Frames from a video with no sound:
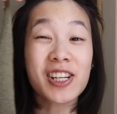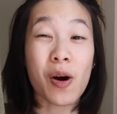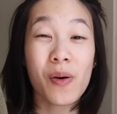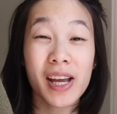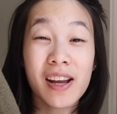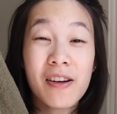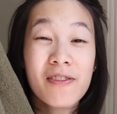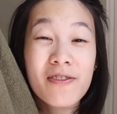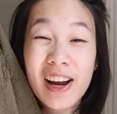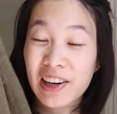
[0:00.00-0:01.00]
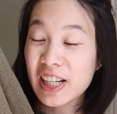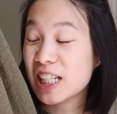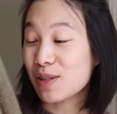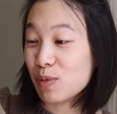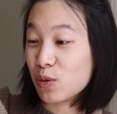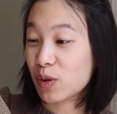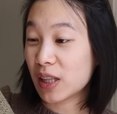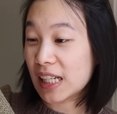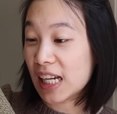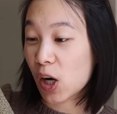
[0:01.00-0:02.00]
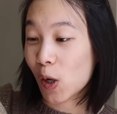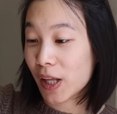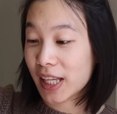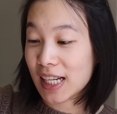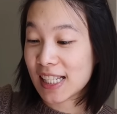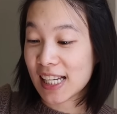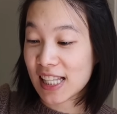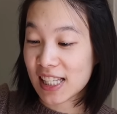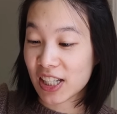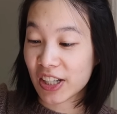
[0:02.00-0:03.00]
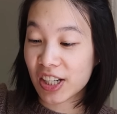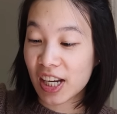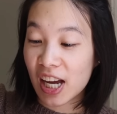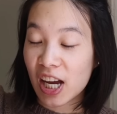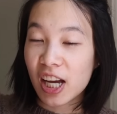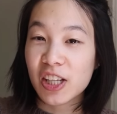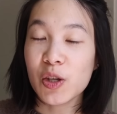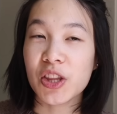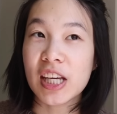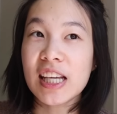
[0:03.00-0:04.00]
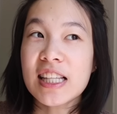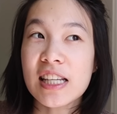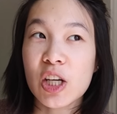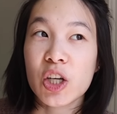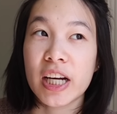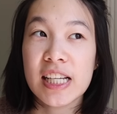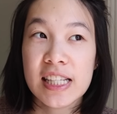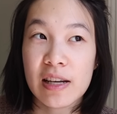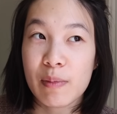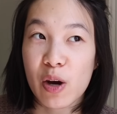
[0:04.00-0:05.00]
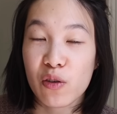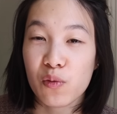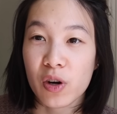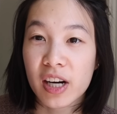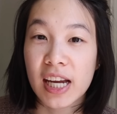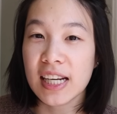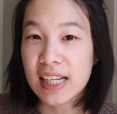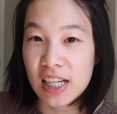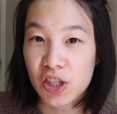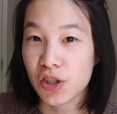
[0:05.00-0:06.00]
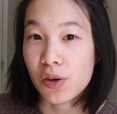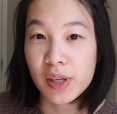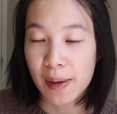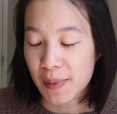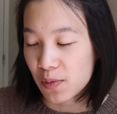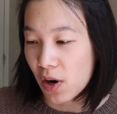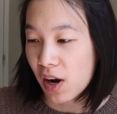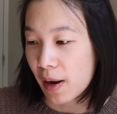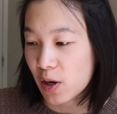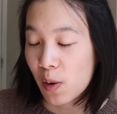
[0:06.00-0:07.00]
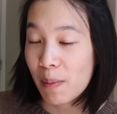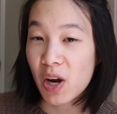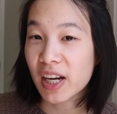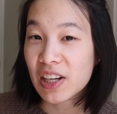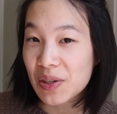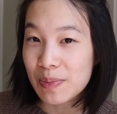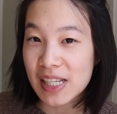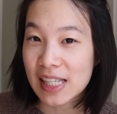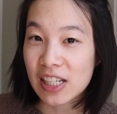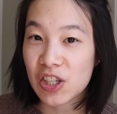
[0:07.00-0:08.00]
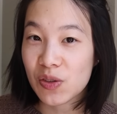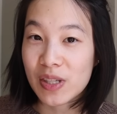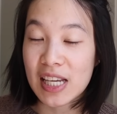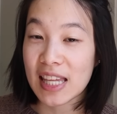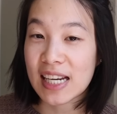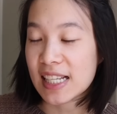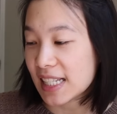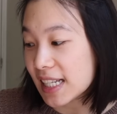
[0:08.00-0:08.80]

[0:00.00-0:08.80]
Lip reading: going very smoothly, all things considered. You think it's a crazy amount of work, and it is, don't get me wrong. I'm not here to mislead you and say that it's